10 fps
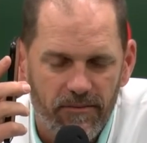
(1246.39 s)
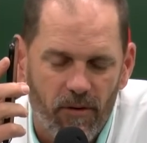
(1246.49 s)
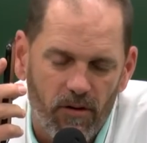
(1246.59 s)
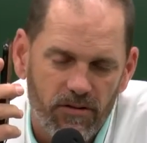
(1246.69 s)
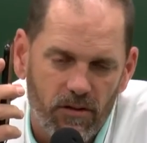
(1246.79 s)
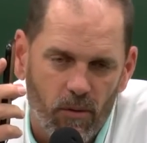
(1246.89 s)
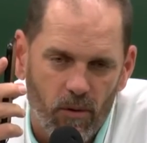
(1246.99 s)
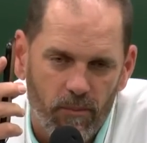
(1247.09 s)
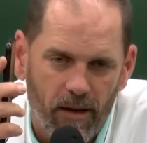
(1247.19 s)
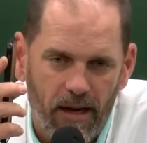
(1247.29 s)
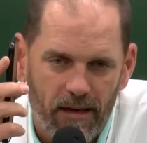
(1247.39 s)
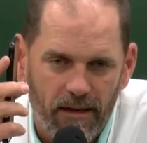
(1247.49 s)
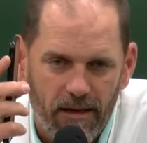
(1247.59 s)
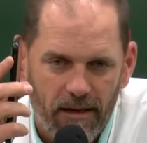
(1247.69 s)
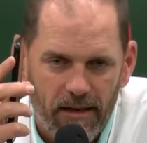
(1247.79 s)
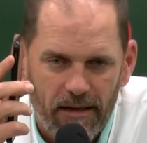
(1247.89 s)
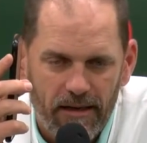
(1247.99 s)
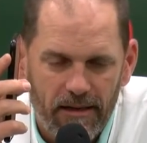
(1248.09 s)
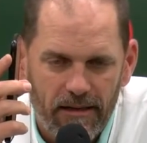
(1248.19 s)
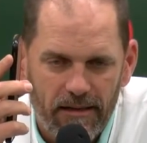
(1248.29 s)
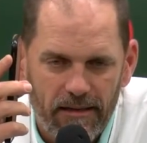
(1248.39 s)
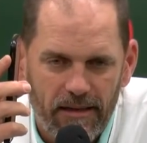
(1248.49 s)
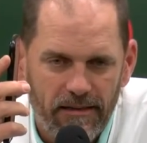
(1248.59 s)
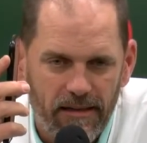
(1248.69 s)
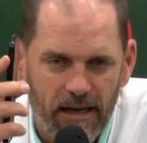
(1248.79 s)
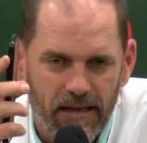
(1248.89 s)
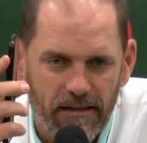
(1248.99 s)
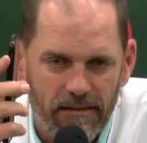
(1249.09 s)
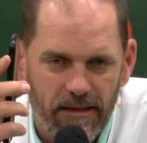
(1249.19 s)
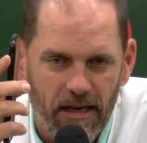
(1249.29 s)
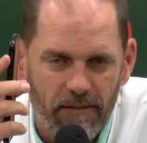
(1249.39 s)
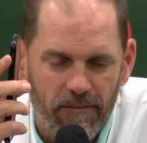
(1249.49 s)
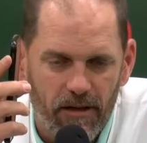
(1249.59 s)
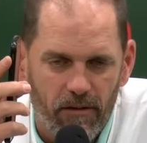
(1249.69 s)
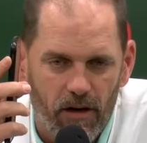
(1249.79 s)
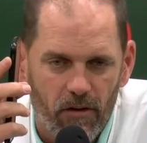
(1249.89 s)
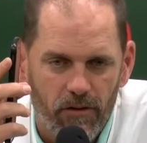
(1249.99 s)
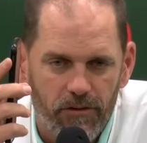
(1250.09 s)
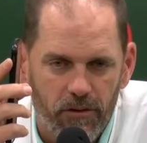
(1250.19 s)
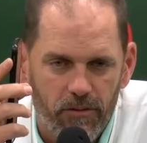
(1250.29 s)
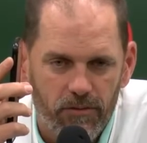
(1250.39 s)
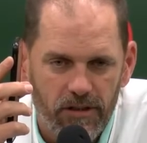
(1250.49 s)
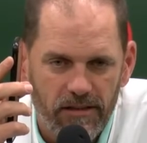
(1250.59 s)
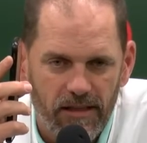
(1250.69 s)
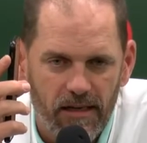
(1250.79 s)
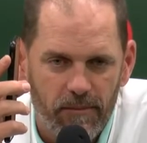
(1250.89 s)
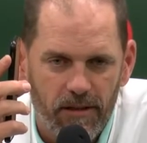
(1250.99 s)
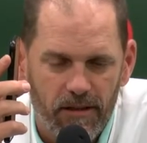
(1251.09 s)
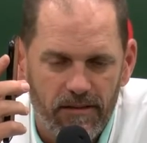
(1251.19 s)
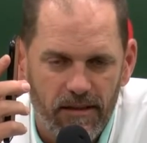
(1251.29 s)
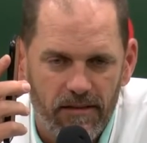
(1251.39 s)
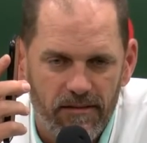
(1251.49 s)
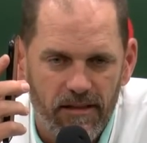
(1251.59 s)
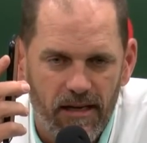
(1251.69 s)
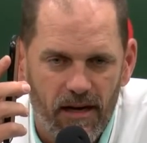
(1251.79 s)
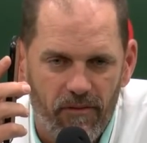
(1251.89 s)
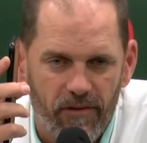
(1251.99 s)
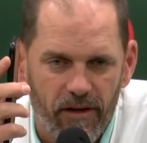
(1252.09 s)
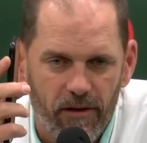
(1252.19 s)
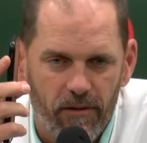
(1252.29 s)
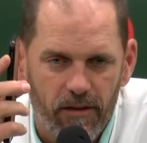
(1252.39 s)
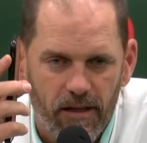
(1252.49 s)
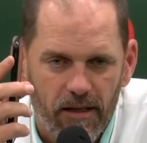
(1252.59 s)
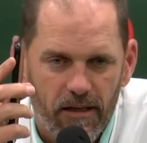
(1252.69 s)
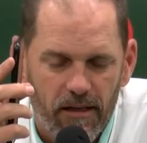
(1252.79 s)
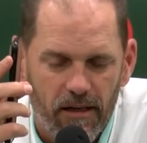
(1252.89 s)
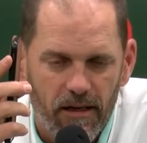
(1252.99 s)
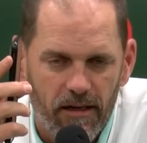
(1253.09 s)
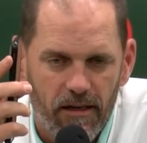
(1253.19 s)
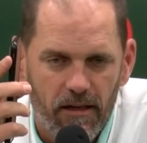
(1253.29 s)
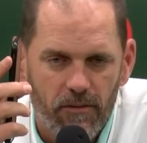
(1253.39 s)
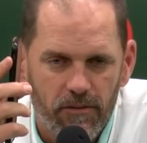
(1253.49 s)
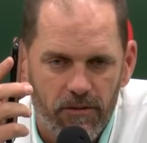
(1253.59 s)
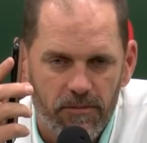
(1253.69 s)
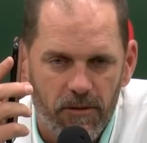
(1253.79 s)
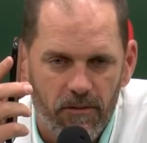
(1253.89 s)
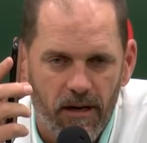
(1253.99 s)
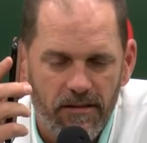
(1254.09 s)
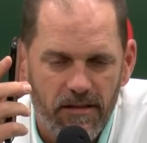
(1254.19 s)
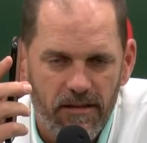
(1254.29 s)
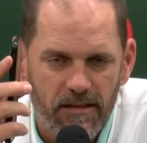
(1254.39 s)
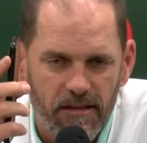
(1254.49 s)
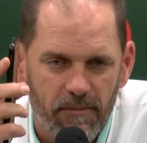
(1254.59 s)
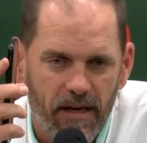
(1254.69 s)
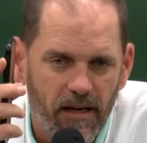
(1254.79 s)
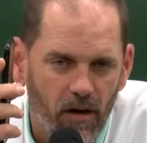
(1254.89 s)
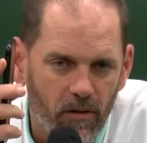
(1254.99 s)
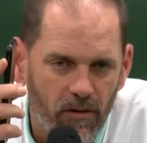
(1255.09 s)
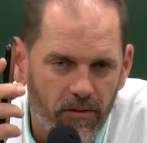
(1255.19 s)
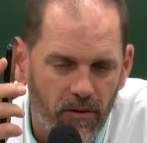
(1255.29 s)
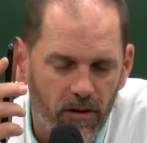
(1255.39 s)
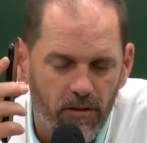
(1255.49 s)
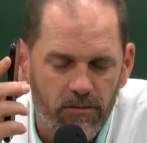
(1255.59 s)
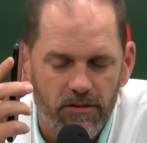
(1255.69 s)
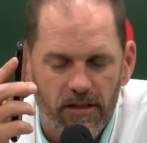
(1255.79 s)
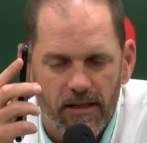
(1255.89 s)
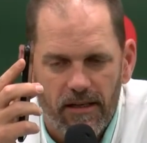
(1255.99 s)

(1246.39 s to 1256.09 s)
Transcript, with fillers: As far as a quarterback, uh, I think he's a guy that's got you know all the tools. He's got ability to see downfield. Uh, he can go through his progression. He can make all the throws.